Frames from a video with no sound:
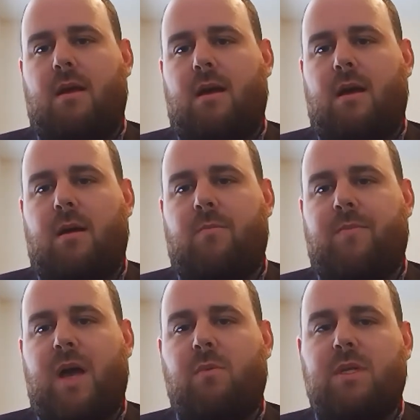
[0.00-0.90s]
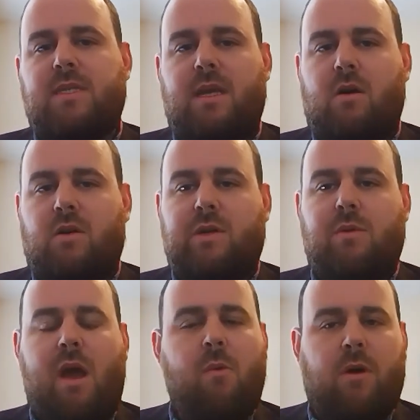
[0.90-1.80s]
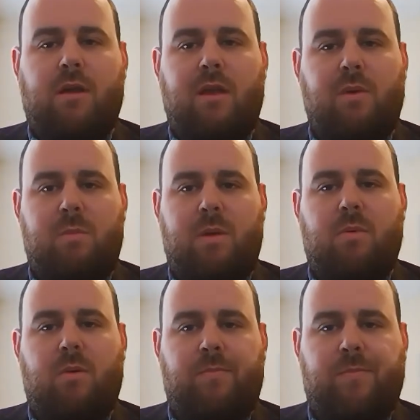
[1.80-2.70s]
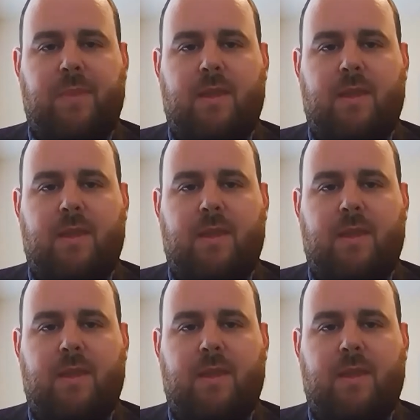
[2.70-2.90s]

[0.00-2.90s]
I would say also networking with people.